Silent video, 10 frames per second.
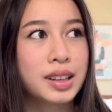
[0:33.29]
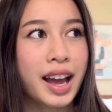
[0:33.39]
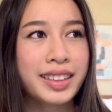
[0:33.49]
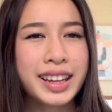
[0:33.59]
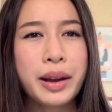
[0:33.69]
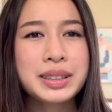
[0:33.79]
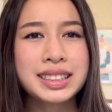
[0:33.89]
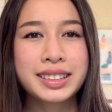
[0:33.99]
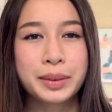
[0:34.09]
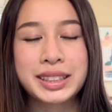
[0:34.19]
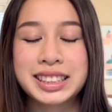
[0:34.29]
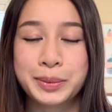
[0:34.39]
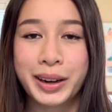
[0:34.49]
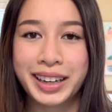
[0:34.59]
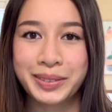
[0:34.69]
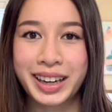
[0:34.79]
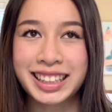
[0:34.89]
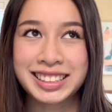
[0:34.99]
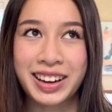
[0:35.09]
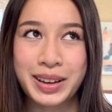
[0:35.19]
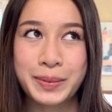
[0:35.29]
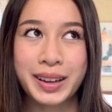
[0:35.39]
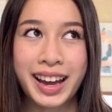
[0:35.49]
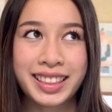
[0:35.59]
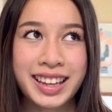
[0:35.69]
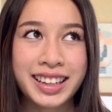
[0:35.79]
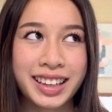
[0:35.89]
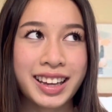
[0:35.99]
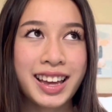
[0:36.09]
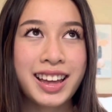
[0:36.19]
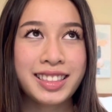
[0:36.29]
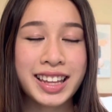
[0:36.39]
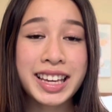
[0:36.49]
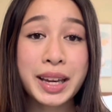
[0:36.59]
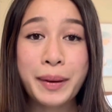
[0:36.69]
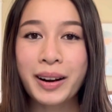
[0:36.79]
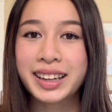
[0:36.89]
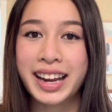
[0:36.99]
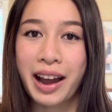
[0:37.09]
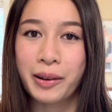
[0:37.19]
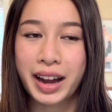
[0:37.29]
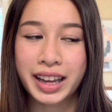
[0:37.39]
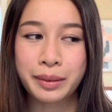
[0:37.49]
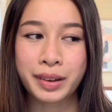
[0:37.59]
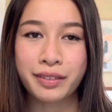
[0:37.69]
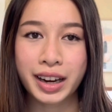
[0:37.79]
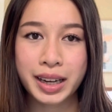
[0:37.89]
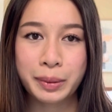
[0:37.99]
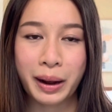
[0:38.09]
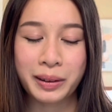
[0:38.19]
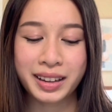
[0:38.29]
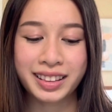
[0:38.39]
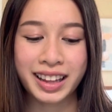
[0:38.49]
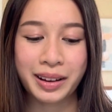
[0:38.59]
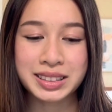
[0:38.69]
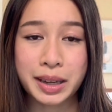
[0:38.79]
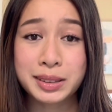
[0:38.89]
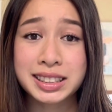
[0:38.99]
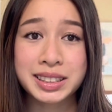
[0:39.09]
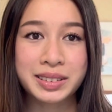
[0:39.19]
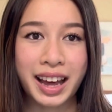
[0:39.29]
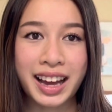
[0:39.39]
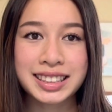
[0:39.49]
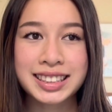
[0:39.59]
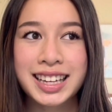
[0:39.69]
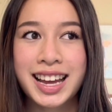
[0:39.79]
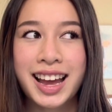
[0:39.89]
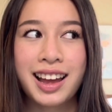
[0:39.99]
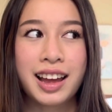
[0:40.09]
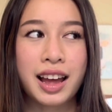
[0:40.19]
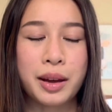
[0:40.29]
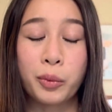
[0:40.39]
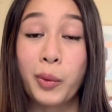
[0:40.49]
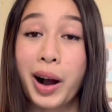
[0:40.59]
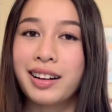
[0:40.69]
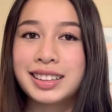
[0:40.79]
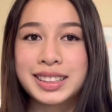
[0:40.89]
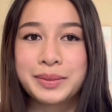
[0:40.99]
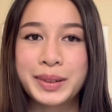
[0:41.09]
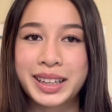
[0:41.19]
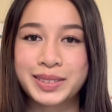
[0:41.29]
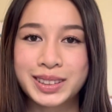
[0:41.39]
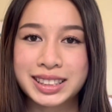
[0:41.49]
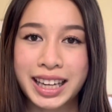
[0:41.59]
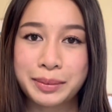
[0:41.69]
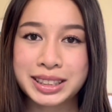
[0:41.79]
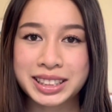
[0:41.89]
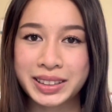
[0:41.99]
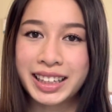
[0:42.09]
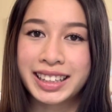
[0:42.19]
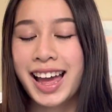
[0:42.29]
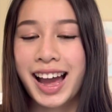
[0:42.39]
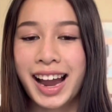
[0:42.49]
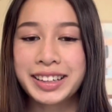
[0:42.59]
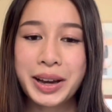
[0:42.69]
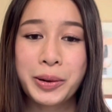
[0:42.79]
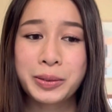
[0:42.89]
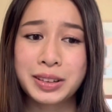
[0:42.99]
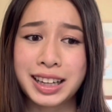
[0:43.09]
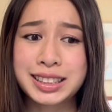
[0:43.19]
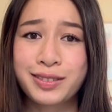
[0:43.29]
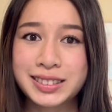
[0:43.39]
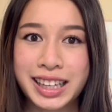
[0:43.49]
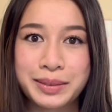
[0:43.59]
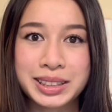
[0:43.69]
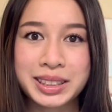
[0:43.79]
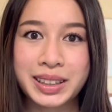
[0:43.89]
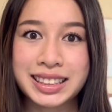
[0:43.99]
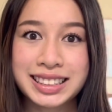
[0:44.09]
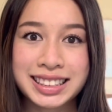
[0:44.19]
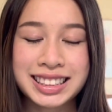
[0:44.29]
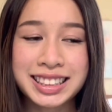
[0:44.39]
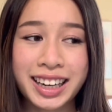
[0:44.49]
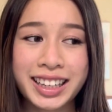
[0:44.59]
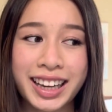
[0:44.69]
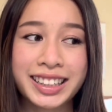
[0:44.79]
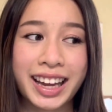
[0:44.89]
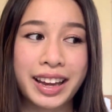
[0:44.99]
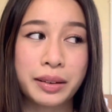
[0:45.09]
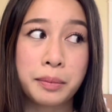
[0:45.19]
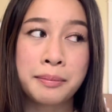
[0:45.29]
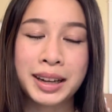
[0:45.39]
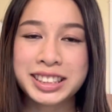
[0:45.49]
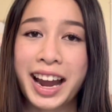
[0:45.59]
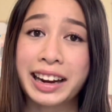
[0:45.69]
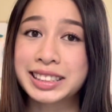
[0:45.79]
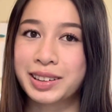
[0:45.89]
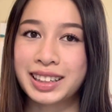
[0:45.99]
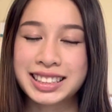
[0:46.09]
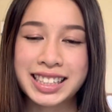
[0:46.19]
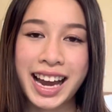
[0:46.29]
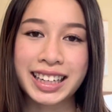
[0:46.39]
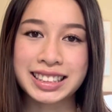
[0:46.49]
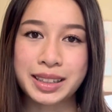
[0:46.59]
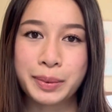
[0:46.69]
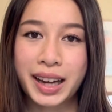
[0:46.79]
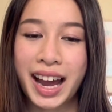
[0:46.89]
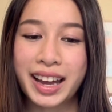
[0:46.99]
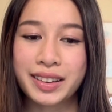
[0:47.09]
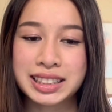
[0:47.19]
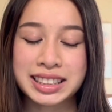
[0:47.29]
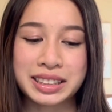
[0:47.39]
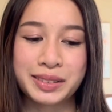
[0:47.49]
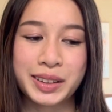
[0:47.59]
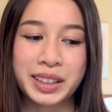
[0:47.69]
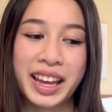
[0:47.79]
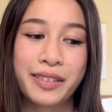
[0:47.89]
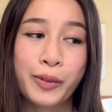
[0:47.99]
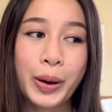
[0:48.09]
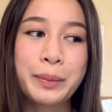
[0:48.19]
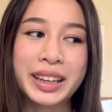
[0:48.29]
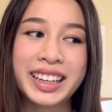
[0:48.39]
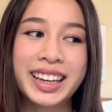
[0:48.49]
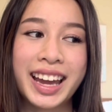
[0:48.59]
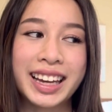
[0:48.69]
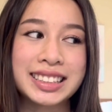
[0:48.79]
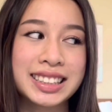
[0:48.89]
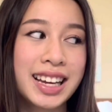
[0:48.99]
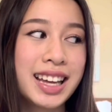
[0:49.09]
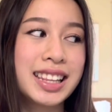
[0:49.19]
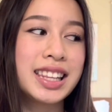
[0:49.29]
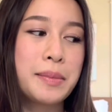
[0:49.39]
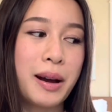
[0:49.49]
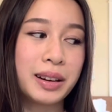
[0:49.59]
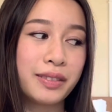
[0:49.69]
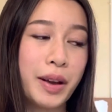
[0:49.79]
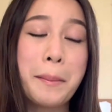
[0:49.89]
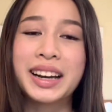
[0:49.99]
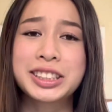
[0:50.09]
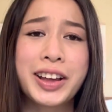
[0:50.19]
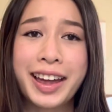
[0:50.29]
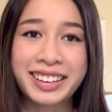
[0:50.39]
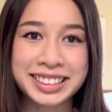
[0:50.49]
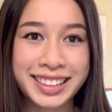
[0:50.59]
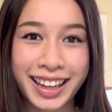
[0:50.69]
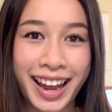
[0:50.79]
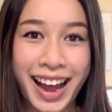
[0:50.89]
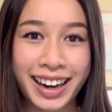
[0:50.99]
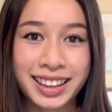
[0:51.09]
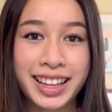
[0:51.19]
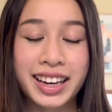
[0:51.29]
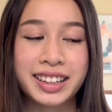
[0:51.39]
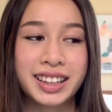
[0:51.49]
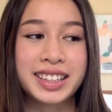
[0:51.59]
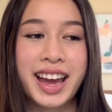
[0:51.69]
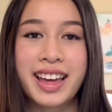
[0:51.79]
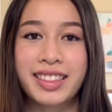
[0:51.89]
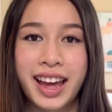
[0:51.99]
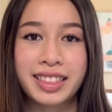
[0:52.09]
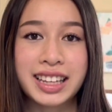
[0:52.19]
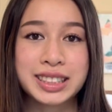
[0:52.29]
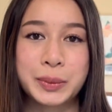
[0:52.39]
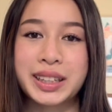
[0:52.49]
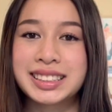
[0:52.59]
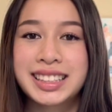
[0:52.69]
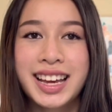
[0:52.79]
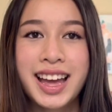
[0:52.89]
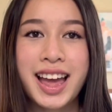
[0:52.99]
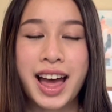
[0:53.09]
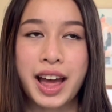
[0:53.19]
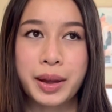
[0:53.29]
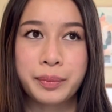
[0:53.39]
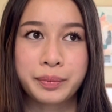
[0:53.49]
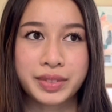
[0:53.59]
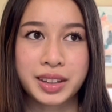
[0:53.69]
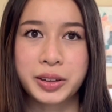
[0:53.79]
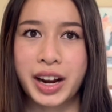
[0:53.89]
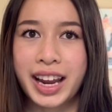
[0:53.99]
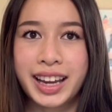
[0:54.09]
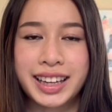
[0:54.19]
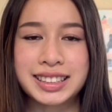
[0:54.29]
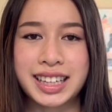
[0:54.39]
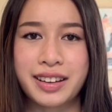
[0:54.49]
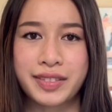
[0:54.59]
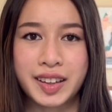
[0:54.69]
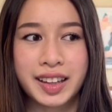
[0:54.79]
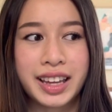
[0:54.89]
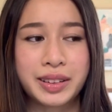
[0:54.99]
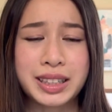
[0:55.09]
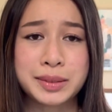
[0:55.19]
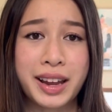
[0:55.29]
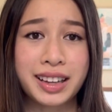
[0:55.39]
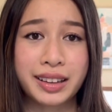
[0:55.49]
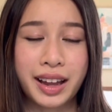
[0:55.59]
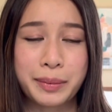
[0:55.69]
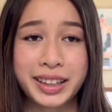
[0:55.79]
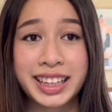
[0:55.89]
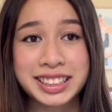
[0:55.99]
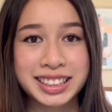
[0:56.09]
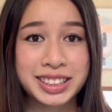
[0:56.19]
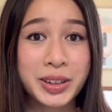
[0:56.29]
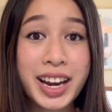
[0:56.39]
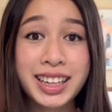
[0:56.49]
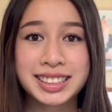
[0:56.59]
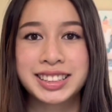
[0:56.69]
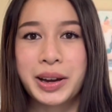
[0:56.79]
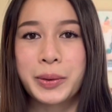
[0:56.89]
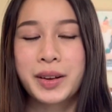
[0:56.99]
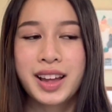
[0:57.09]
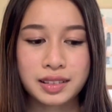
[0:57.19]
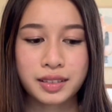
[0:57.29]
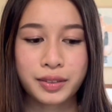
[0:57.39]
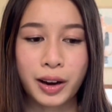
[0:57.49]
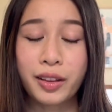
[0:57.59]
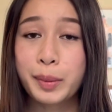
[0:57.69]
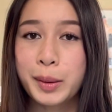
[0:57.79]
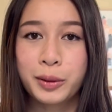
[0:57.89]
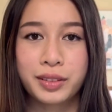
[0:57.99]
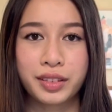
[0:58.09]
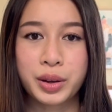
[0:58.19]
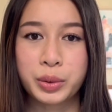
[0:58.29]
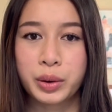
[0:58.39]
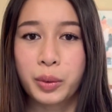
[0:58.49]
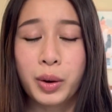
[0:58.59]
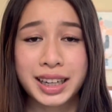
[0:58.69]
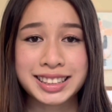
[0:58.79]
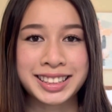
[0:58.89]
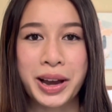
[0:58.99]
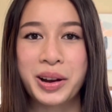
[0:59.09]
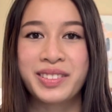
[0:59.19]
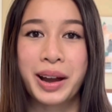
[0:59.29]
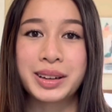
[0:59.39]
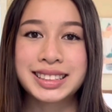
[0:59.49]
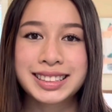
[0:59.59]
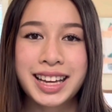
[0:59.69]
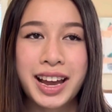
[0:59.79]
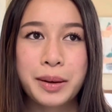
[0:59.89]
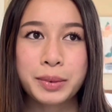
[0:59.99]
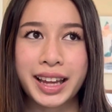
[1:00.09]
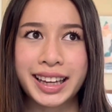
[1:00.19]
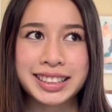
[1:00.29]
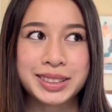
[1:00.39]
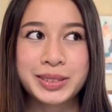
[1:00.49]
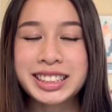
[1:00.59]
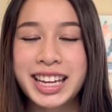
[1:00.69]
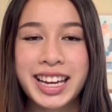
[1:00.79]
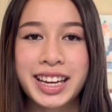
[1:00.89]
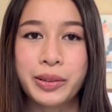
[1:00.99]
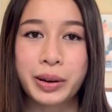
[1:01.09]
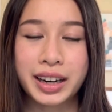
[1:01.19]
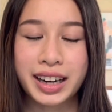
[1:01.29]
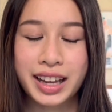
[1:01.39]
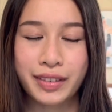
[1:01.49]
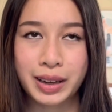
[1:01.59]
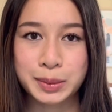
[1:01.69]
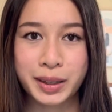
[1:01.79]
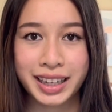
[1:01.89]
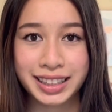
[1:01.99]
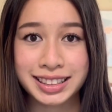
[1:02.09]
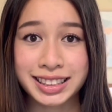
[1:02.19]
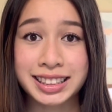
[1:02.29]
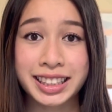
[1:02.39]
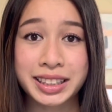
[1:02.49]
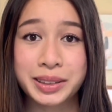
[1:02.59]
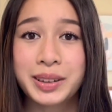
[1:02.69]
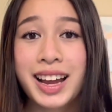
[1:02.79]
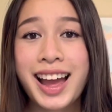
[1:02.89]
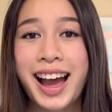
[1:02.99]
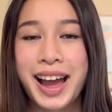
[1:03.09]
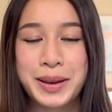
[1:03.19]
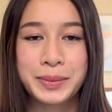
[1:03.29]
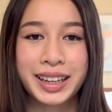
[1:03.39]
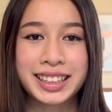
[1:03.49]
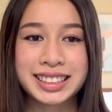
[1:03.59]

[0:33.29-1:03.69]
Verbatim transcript: I think I was a little bit disappointed when I saw it, but I think thinking about it now, I am very proud that I was able to do that um, while being a full-time student. I know lots of full-time students study and get much higher scores than I did, but I still feel like for me and the amount of mental energy that I had at the end of the day that this was um, great and I feel like the rest of my application is great. So for all the people who wanted to know if I was planning to retake it or if I was planning to continue, I am planning to